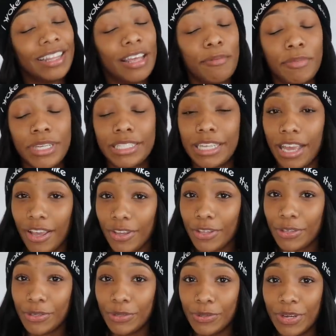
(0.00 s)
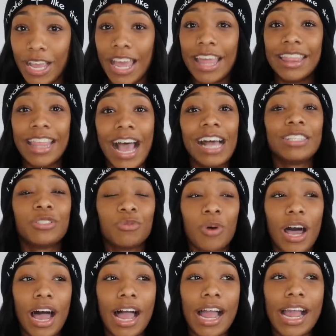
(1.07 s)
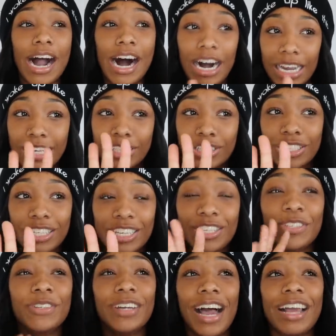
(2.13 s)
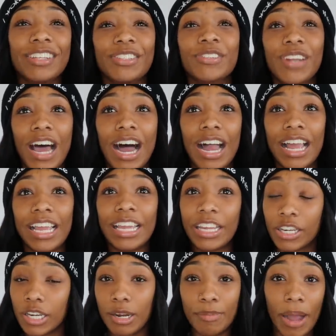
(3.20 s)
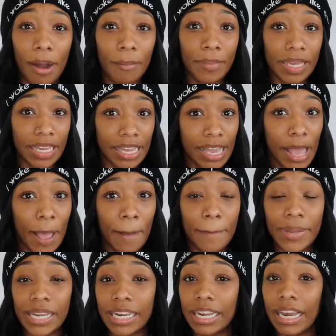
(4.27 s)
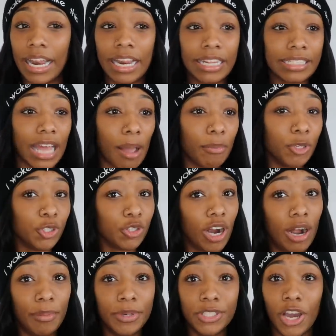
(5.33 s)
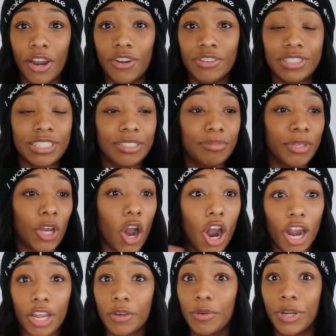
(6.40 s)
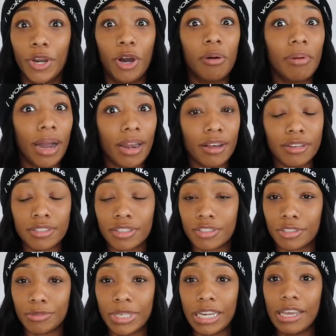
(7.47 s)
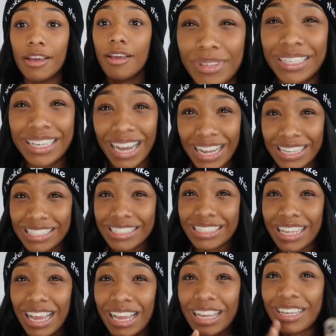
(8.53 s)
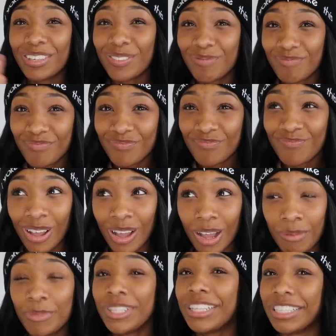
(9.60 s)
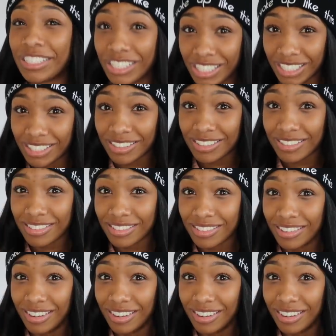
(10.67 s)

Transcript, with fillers: Let me tell you, that's why, honestly, you guys do not hear about me being in any type of drama. Y'all don't see me arguing with nobody on social media because, like, I'm with the shits.